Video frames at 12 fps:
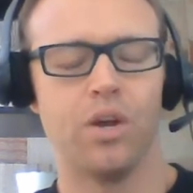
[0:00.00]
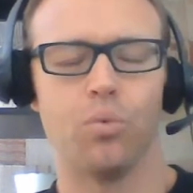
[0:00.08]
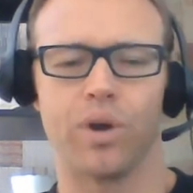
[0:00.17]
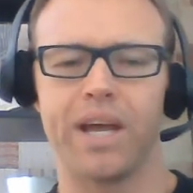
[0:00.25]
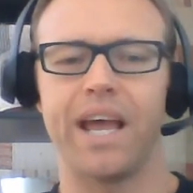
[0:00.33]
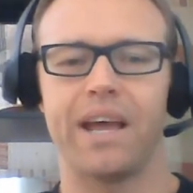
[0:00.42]

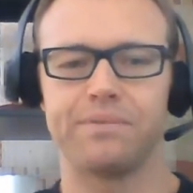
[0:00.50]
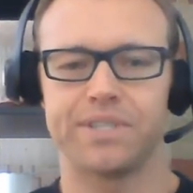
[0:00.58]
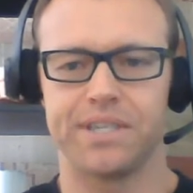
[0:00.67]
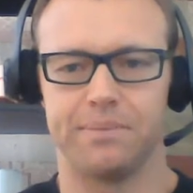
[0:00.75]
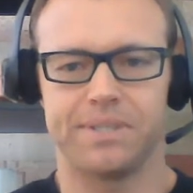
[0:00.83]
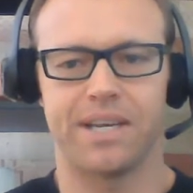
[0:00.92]
We're going to have
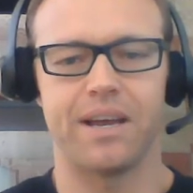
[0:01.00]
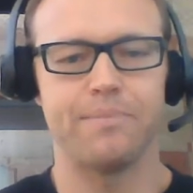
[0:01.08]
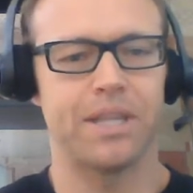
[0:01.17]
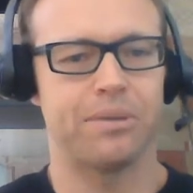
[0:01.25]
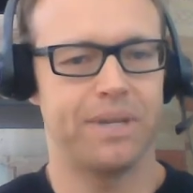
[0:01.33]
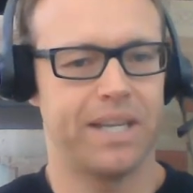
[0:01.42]
some time
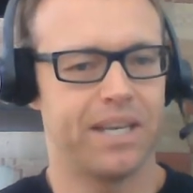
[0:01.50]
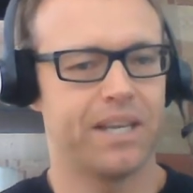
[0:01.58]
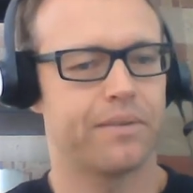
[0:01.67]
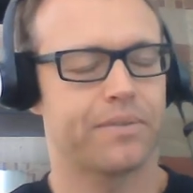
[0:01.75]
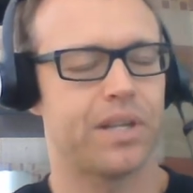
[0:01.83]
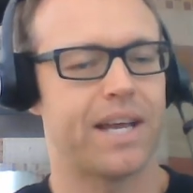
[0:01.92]
at the beginning
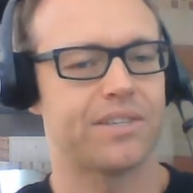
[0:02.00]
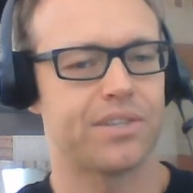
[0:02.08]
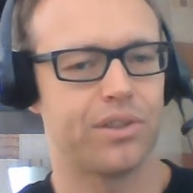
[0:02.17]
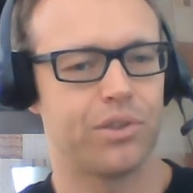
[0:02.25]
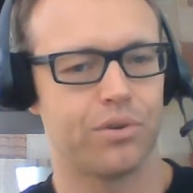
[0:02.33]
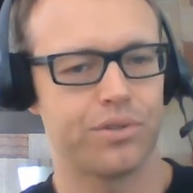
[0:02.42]
of class
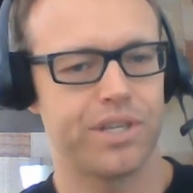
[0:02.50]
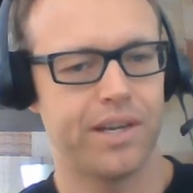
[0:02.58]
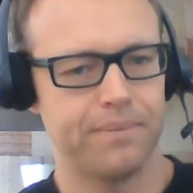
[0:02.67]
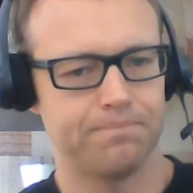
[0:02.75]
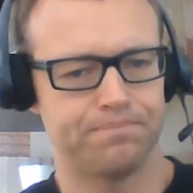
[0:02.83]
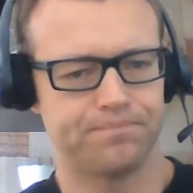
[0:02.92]
on Thursday